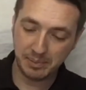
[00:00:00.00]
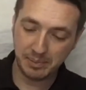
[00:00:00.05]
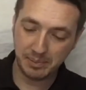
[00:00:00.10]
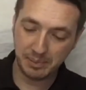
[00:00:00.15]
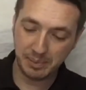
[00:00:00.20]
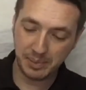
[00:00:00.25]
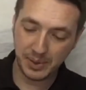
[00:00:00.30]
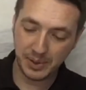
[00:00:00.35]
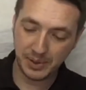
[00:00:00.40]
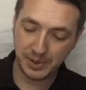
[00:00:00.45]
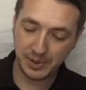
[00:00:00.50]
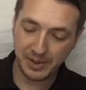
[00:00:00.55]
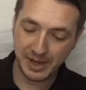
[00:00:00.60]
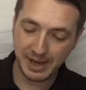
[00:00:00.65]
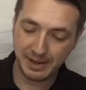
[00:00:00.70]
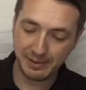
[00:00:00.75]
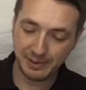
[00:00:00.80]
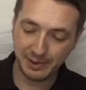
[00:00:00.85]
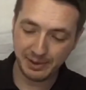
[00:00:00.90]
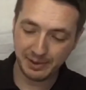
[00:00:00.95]
put the
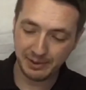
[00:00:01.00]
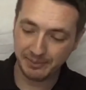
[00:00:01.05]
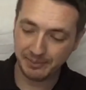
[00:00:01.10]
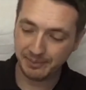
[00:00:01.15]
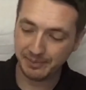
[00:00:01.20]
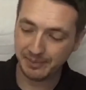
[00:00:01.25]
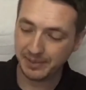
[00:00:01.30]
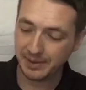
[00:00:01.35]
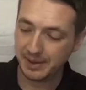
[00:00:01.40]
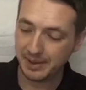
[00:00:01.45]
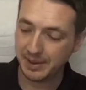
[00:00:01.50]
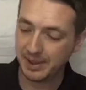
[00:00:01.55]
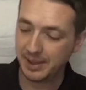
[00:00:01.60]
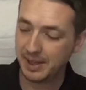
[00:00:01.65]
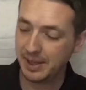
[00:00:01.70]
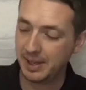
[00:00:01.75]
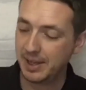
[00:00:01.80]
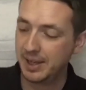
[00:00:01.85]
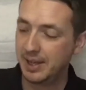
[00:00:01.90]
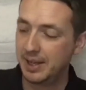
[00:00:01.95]
rifle
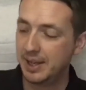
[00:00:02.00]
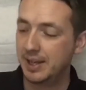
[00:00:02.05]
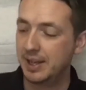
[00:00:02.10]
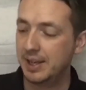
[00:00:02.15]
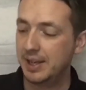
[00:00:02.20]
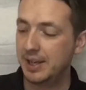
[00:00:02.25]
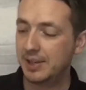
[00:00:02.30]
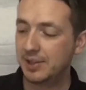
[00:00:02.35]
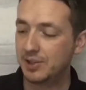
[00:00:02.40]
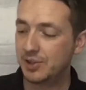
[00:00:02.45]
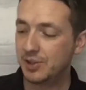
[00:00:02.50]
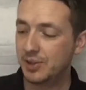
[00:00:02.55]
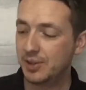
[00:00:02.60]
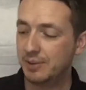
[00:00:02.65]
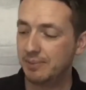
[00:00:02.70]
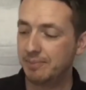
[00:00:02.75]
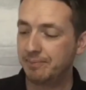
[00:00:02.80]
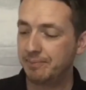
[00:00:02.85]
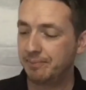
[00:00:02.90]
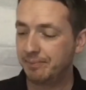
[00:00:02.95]
into it.
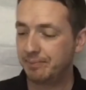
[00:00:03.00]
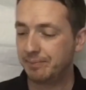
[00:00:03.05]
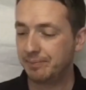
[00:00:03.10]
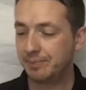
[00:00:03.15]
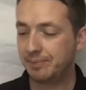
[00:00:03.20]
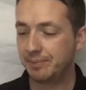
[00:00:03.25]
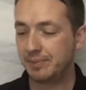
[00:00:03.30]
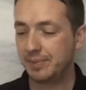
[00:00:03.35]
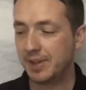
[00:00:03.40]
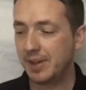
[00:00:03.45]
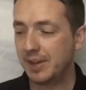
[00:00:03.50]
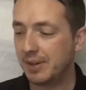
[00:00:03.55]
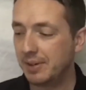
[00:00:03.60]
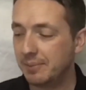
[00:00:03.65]
Now